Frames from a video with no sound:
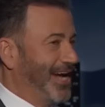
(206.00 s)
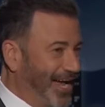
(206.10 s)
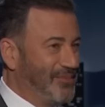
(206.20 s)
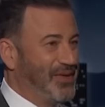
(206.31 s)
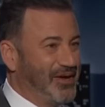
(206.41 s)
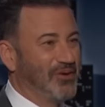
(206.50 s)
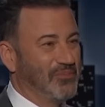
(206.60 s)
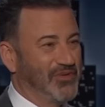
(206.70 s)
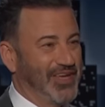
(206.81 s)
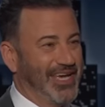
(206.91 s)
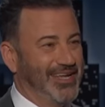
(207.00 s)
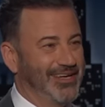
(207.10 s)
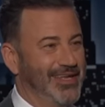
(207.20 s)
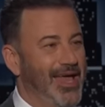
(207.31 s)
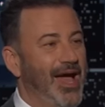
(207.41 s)
Gotta be her moving in.
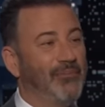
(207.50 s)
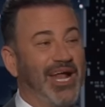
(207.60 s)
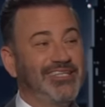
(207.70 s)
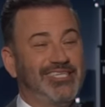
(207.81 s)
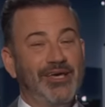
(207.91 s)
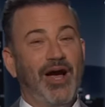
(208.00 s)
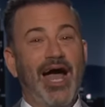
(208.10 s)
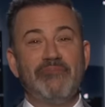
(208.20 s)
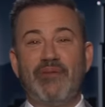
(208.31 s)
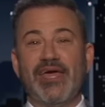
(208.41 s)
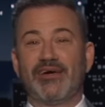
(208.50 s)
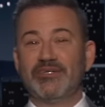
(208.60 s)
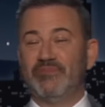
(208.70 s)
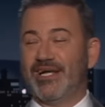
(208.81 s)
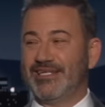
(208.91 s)
But I'll tell you, I'd pay
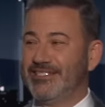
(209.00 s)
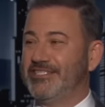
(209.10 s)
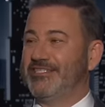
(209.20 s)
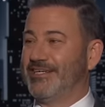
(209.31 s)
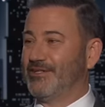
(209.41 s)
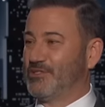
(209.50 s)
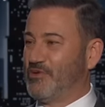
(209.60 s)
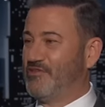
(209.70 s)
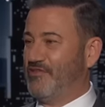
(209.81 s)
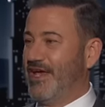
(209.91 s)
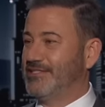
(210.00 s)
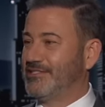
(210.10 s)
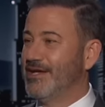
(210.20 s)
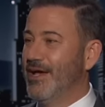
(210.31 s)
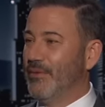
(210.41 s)
good money to see Taylor Swift's
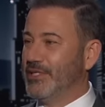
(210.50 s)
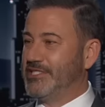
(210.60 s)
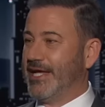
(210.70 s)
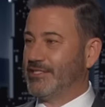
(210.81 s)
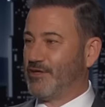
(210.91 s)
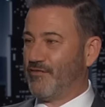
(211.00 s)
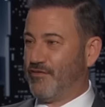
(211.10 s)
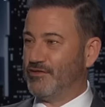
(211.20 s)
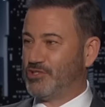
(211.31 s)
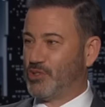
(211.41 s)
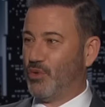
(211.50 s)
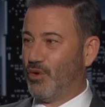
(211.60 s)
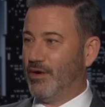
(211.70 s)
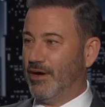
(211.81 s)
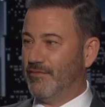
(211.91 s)
face when she gets her first
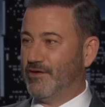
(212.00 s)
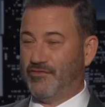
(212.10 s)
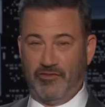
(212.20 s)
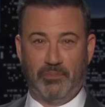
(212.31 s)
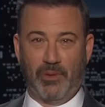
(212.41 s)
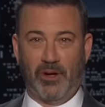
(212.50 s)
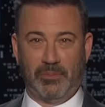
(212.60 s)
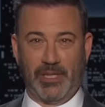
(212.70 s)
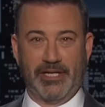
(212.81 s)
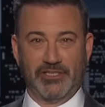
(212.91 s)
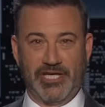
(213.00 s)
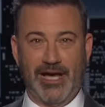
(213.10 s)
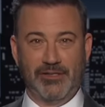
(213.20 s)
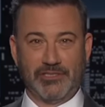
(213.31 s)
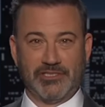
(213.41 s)
tour of a football player's
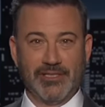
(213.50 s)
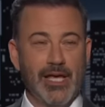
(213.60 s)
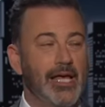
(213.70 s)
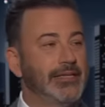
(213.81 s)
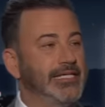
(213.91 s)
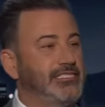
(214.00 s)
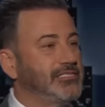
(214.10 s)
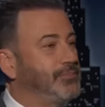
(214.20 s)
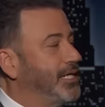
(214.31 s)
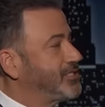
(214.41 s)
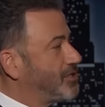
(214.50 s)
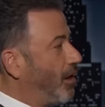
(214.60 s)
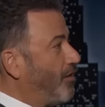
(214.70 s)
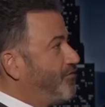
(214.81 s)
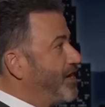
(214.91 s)
house. This is my
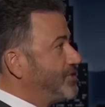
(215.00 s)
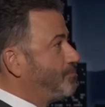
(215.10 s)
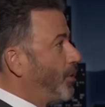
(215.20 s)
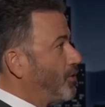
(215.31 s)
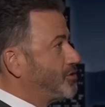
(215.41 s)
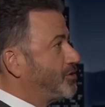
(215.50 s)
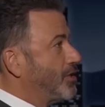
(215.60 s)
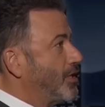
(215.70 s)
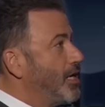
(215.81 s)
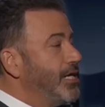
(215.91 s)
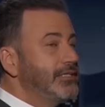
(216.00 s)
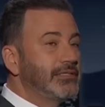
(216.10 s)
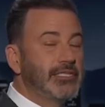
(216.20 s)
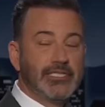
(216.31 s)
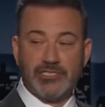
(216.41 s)
Scarface poster.
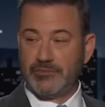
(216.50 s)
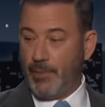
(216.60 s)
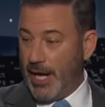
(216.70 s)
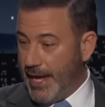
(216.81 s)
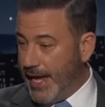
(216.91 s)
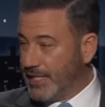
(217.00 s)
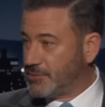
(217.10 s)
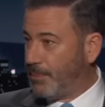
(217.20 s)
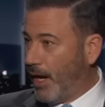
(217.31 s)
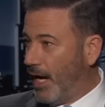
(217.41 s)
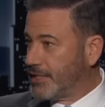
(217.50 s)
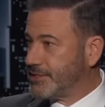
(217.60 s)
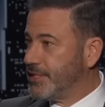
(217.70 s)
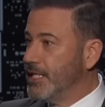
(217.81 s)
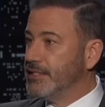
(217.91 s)
This is my
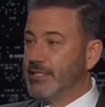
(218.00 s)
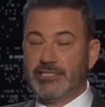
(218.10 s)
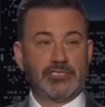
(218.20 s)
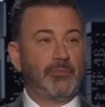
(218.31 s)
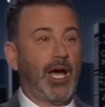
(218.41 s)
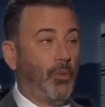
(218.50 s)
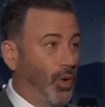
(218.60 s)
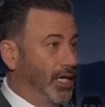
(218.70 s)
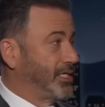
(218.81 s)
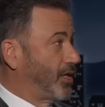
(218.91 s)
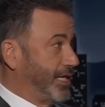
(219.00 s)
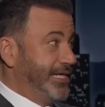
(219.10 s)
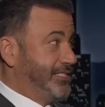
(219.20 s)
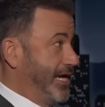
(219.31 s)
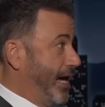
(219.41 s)
Xbox. This is my one
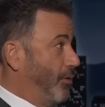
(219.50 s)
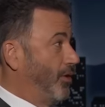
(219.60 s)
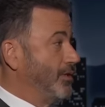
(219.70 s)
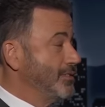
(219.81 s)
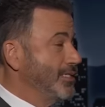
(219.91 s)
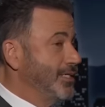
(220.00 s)
clean towel.